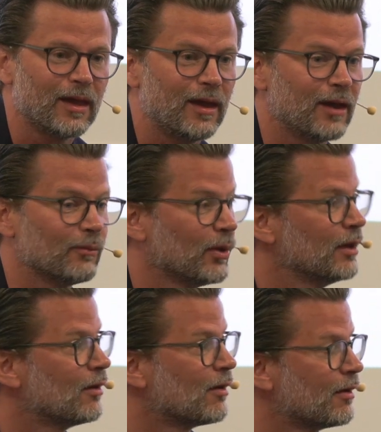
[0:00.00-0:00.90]
And
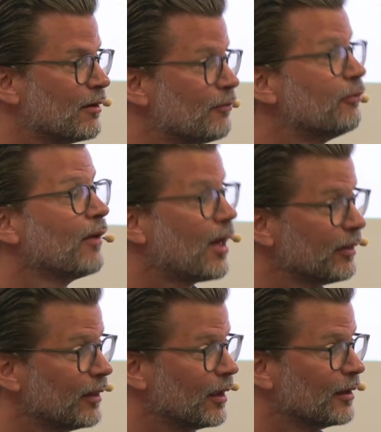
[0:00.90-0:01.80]
we are
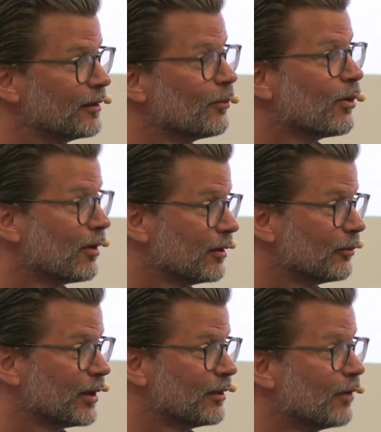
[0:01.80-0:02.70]
flooding the world
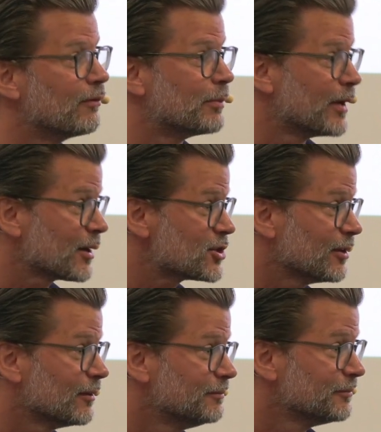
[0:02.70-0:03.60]
with
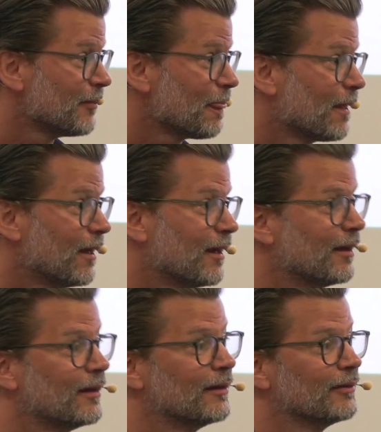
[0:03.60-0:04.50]
overproduction.
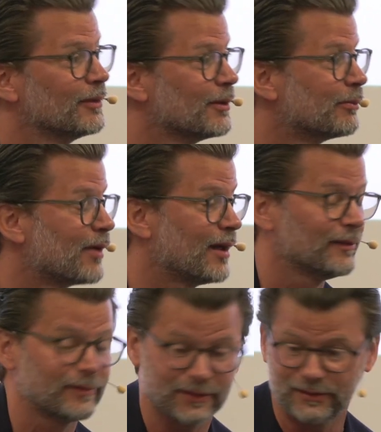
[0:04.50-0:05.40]
Uh, the
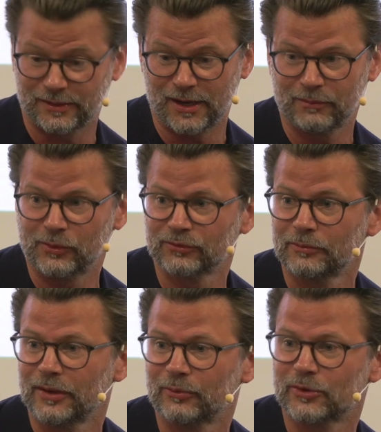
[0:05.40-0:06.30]
brands, and I have
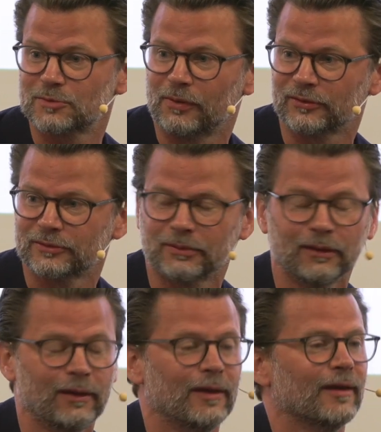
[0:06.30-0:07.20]
also been
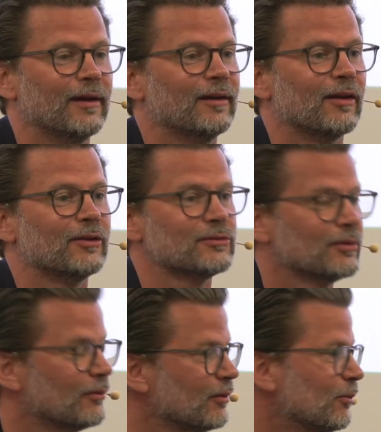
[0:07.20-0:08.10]
responsible a
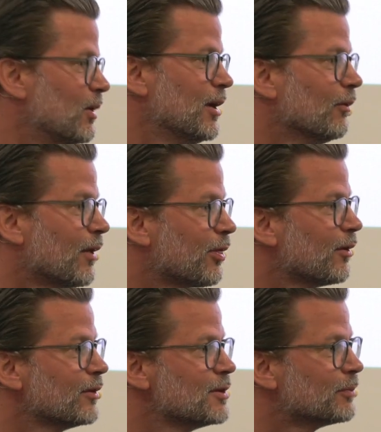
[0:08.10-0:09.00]
lot, we know that
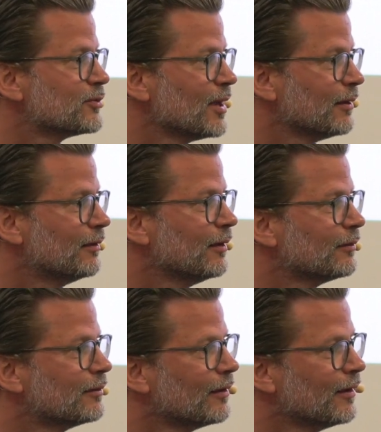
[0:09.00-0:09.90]
30%
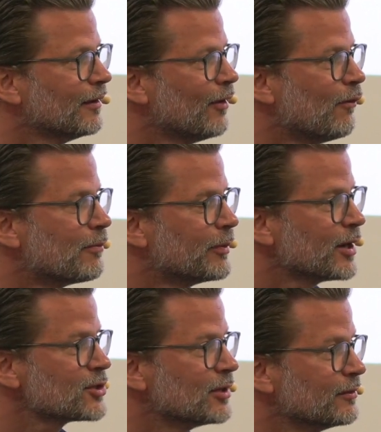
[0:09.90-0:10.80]
is uh,
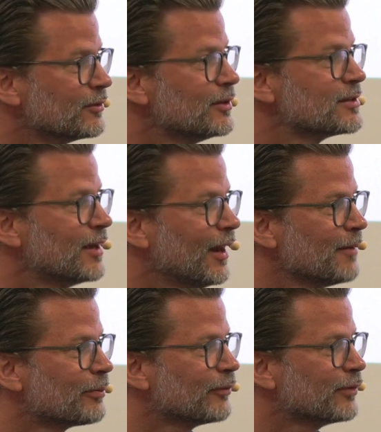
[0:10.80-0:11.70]
overproduction, so it's
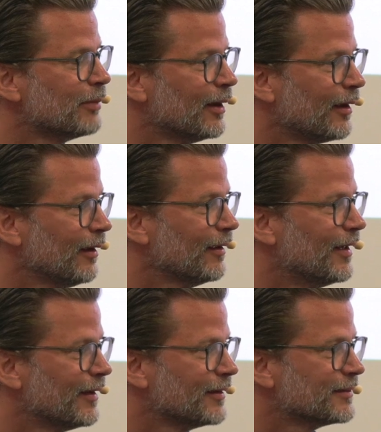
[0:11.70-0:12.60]
killing profitability,
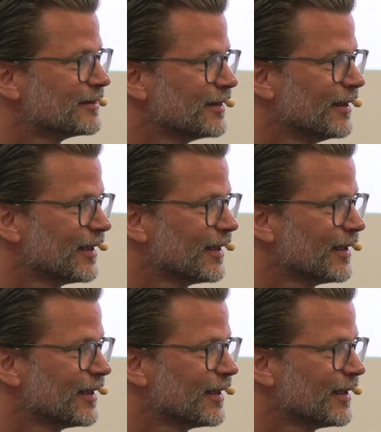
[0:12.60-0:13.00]
and it's uh,